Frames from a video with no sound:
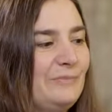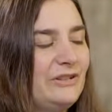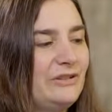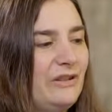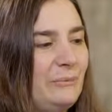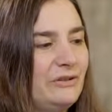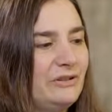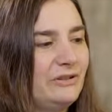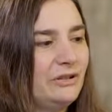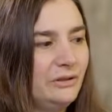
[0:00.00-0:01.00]
So that
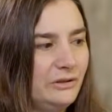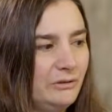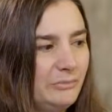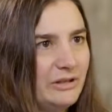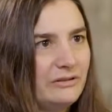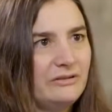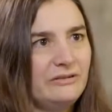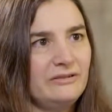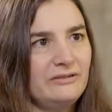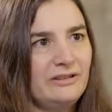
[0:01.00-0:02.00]
was good because
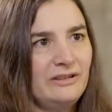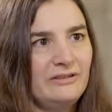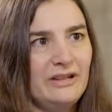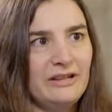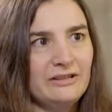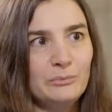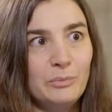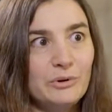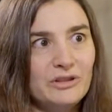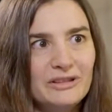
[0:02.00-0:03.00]
you know that it's
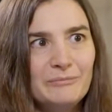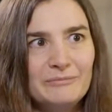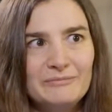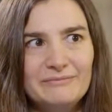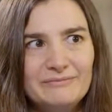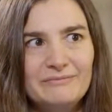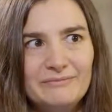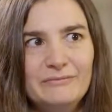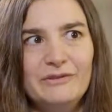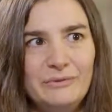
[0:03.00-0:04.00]
supported in
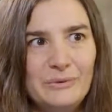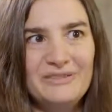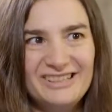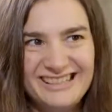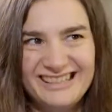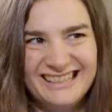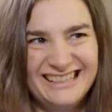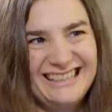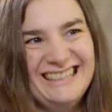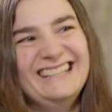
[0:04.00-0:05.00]
phones,
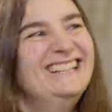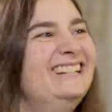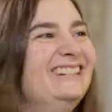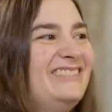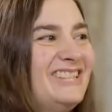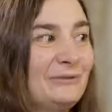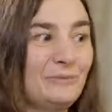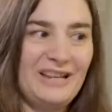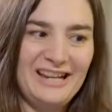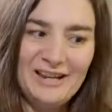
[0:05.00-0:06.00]
which is
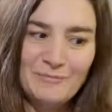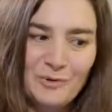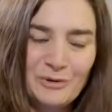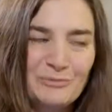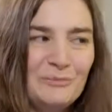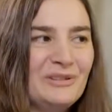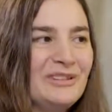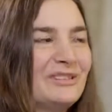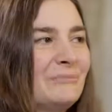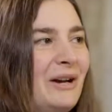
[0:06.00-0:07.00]
what, again, most people
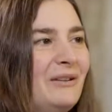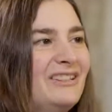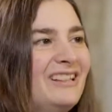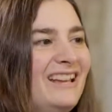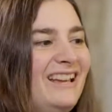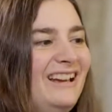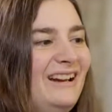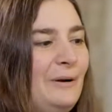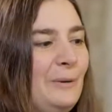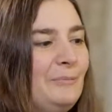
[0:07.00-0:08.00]
use to browse.
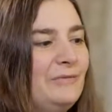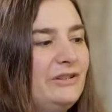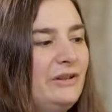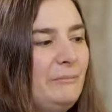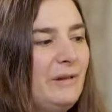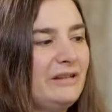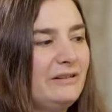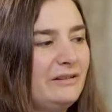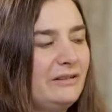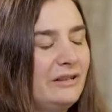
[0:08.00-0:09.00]
So it
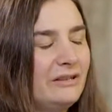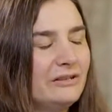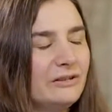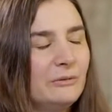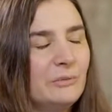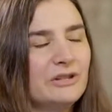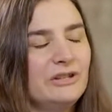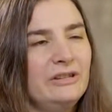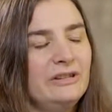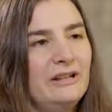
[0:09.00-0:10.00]
makes it so much
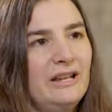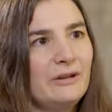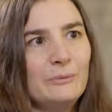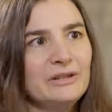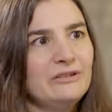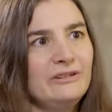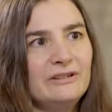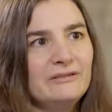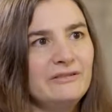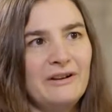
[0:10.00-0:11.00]
easier. Like once you
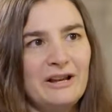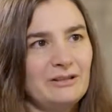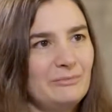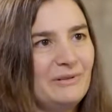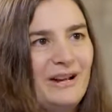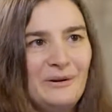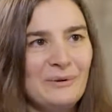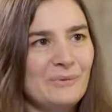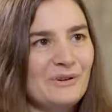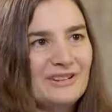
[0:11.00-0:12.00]
grasp how
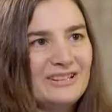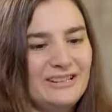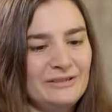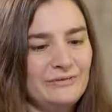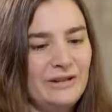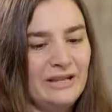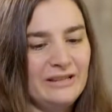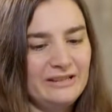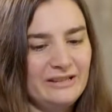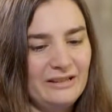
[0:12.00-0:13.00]
it works, it's very
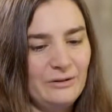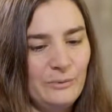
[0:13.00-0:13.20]
easy.